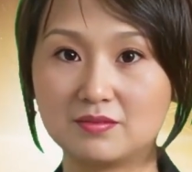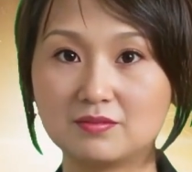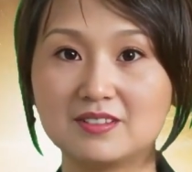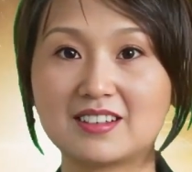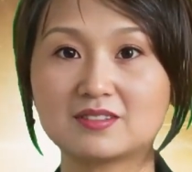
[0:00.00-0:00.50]

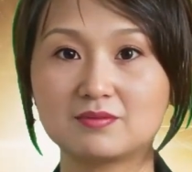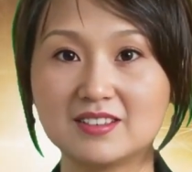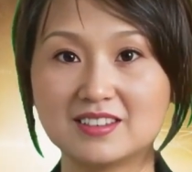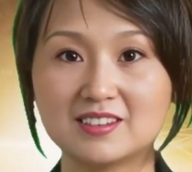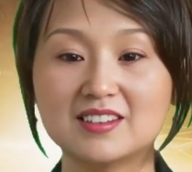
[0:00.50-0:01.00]
meaning that
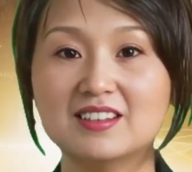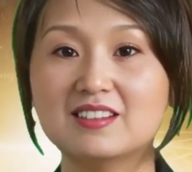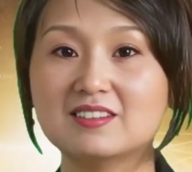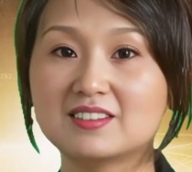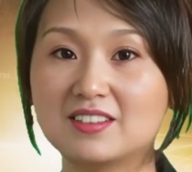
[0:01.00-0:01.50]
you don't have
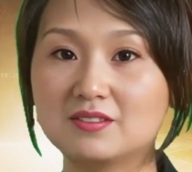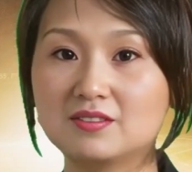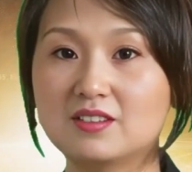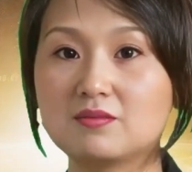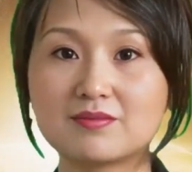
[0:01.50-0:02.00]
to worry
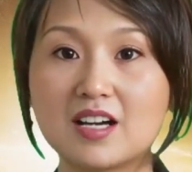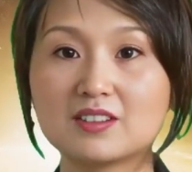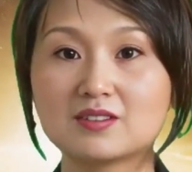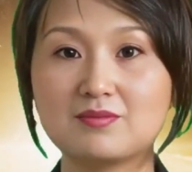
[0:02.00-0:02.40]
about your life